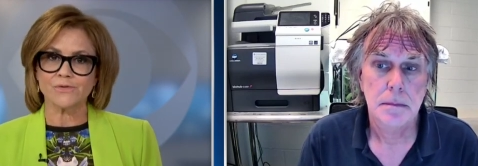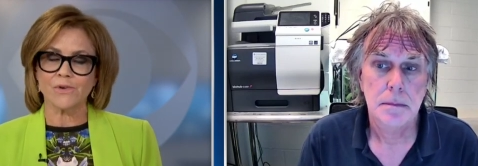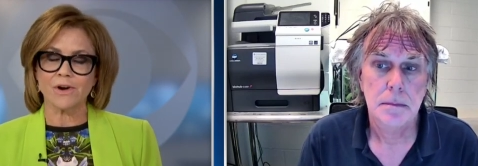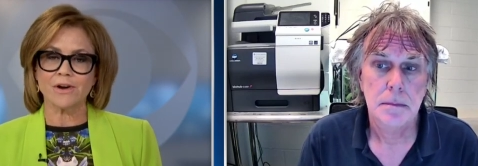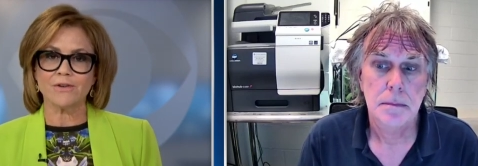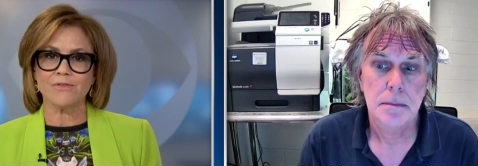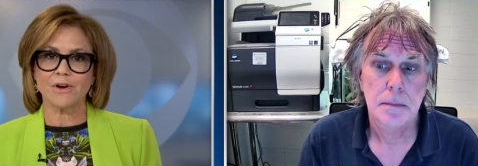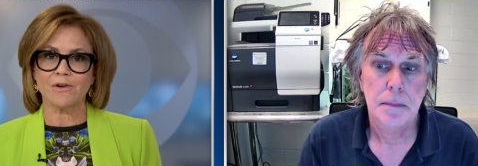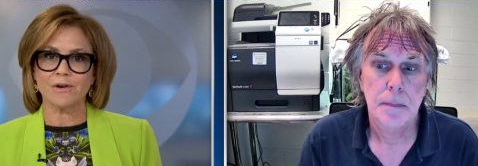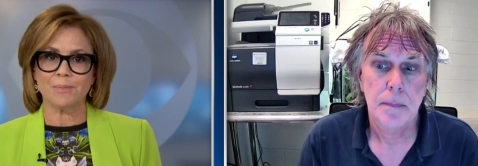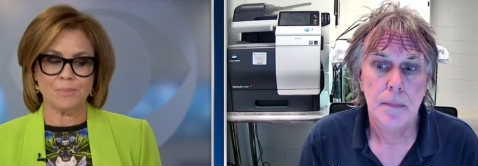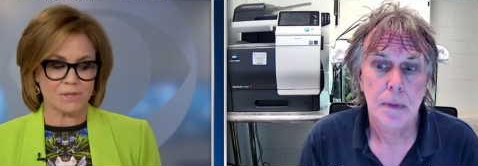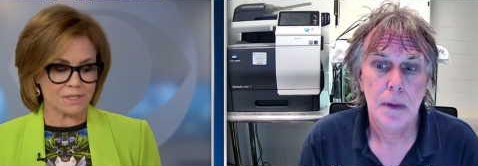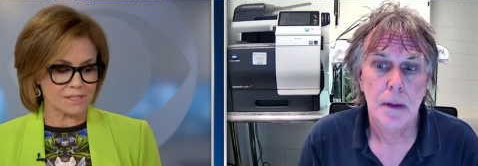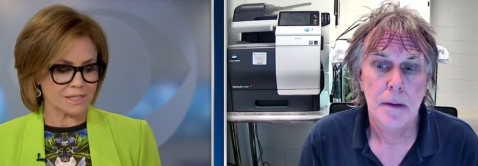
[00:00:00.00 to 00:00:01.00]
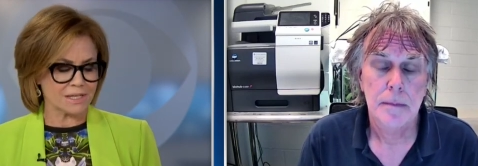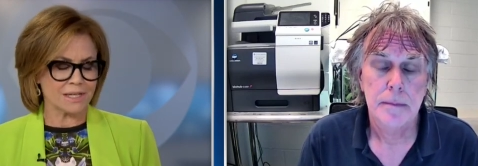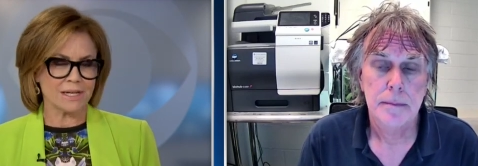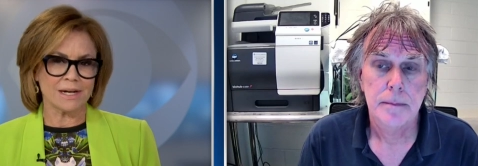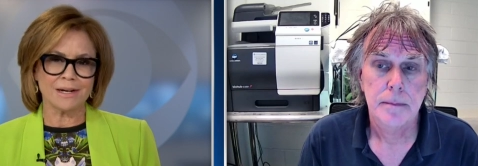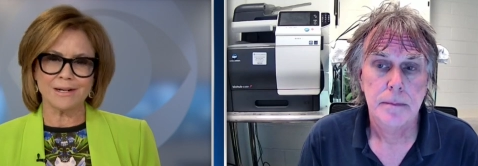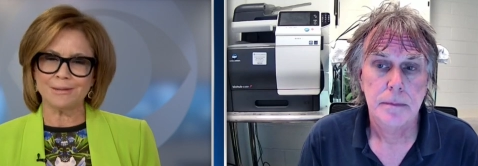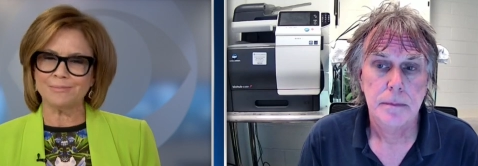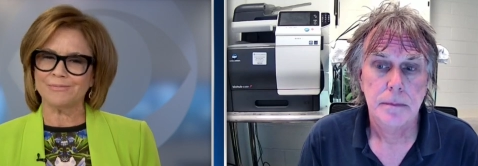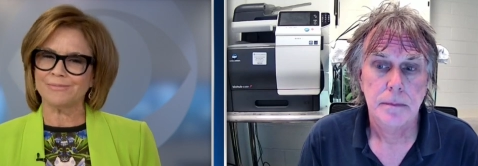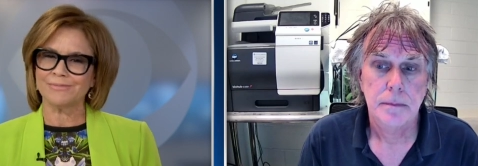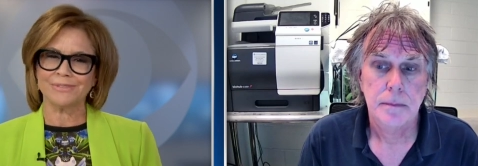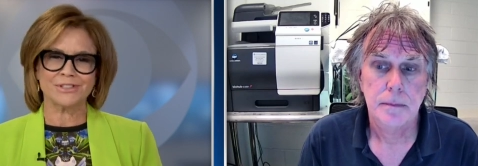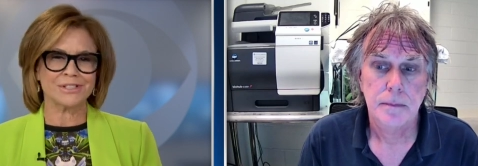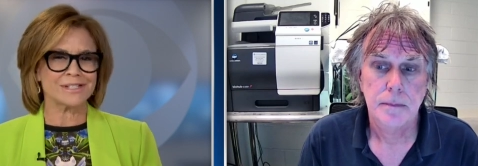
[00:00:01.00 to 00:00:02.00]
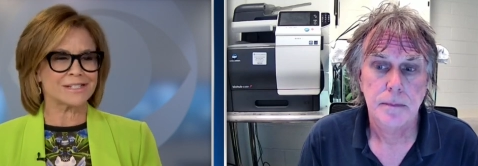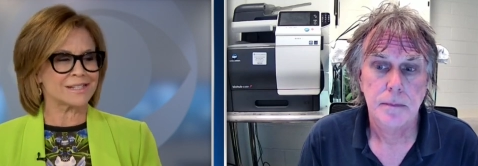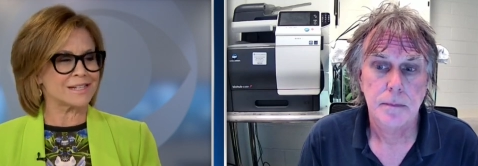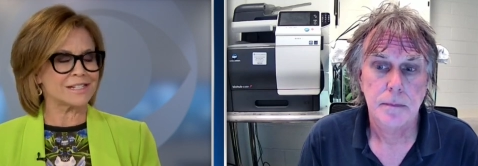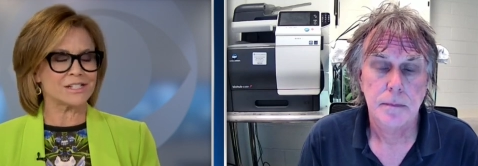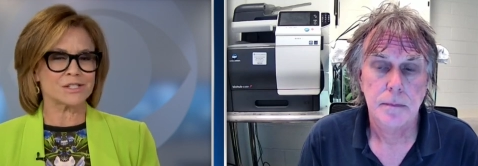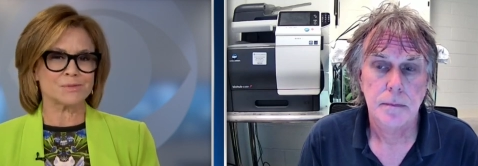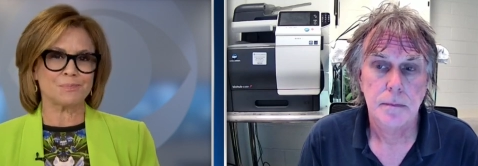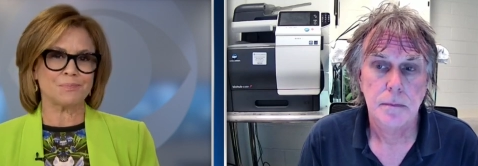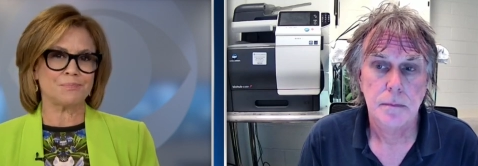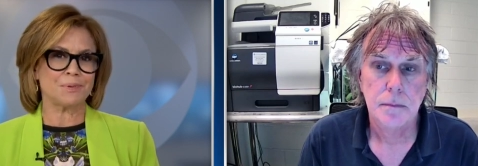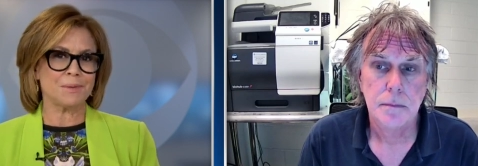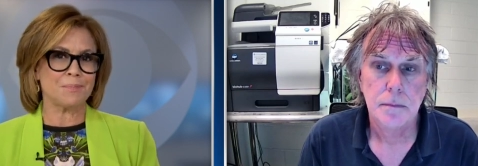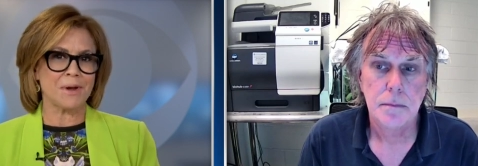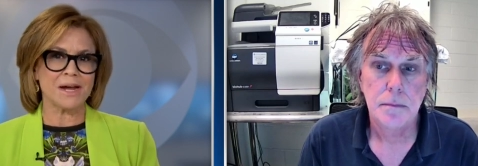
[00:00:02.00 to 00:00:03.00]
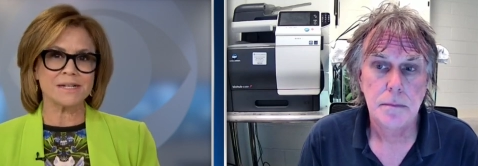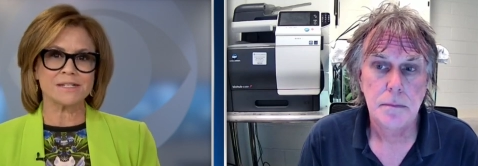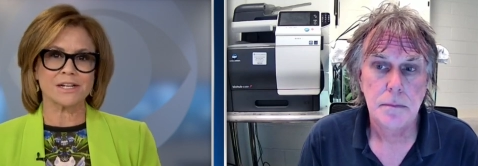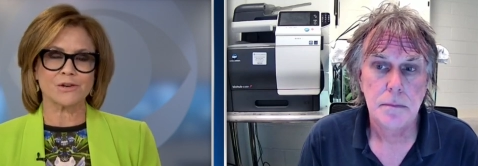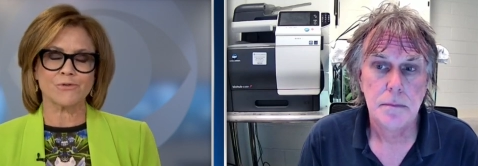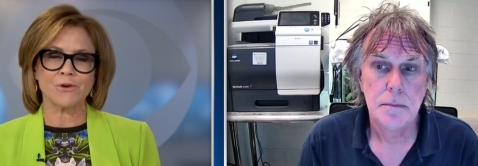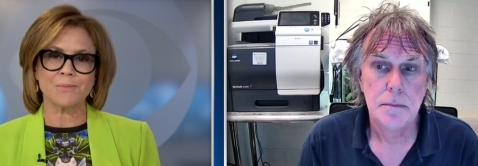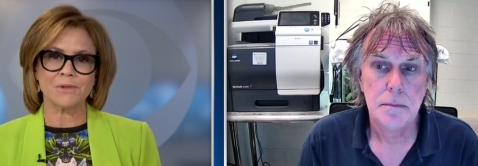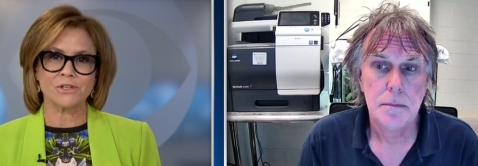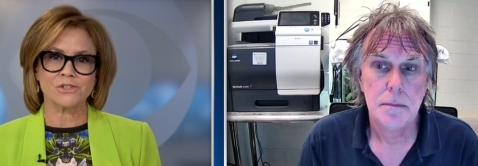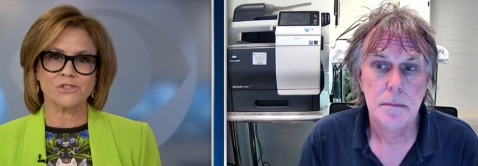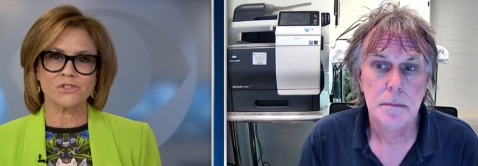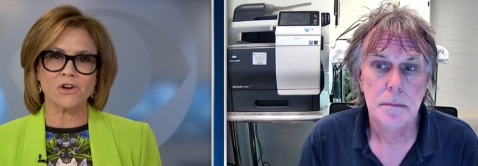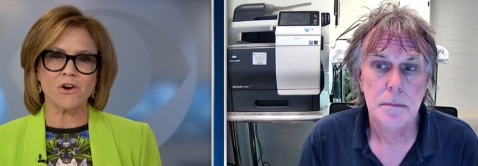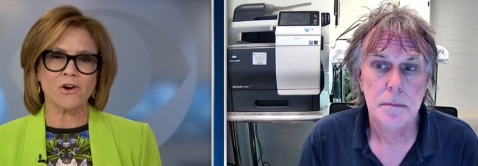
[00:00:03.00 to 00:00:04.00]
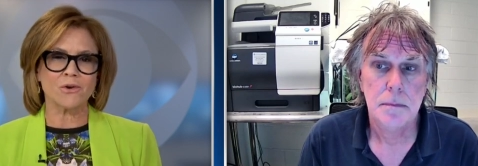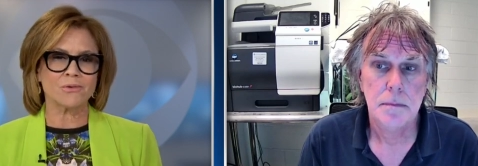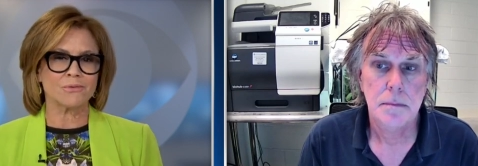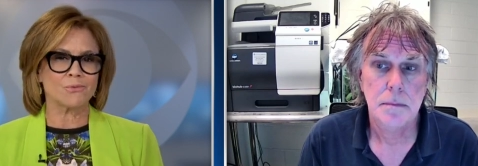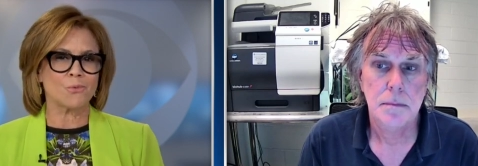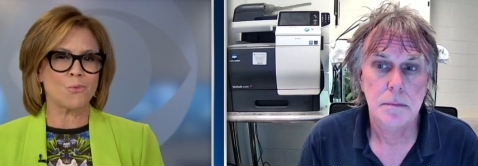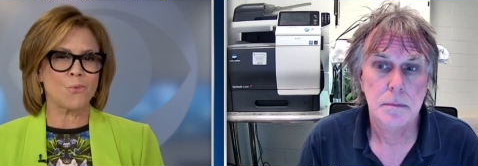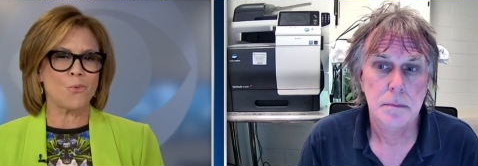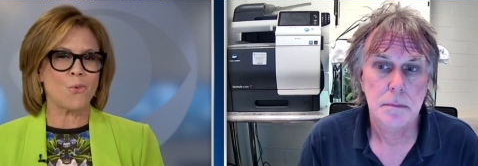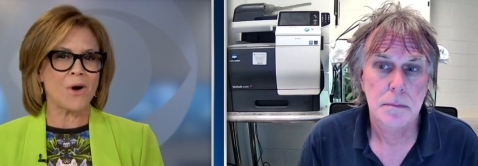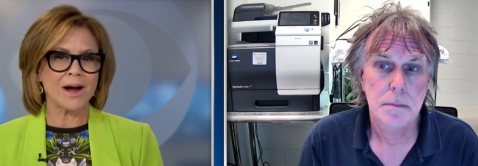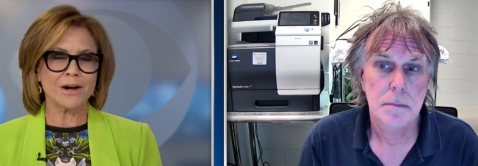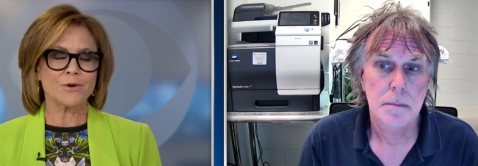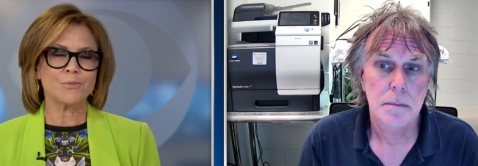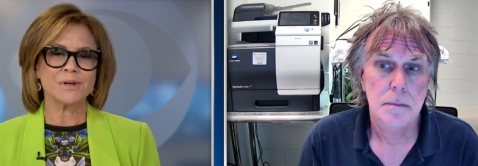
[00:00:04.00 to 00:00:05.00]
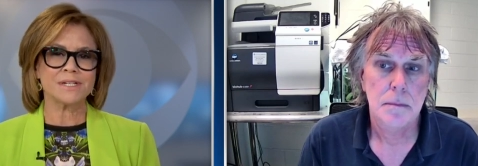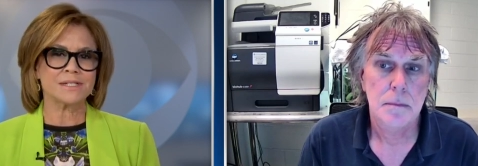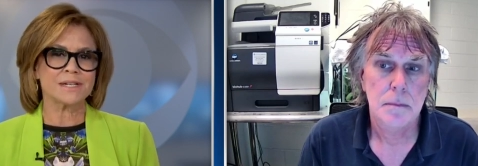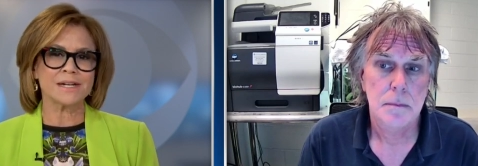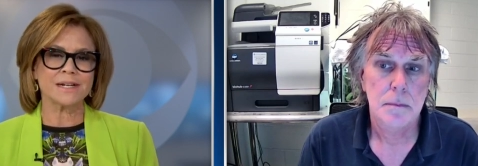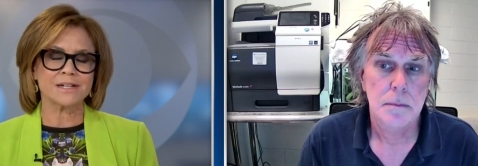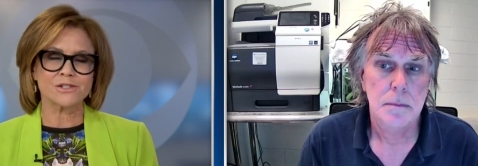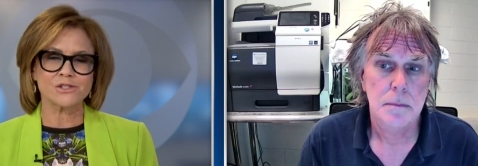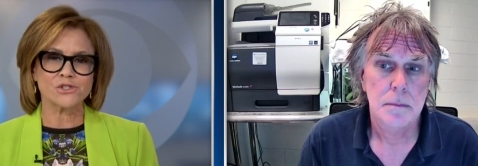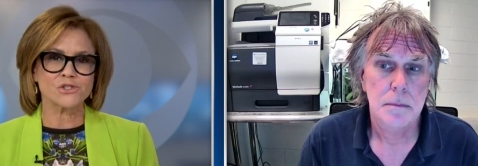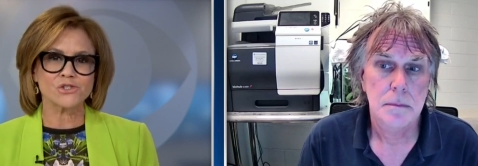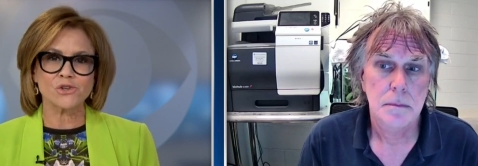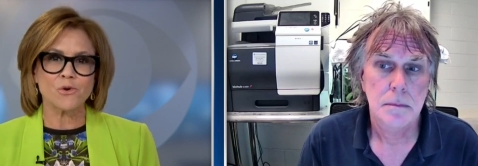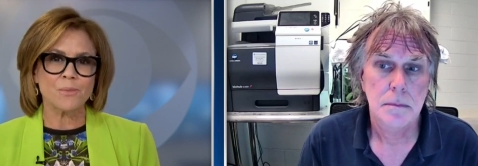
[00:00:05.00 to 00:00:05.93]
Speaker 1: Very, very busy. Um, just let's be basic from the start. Why are we seeing so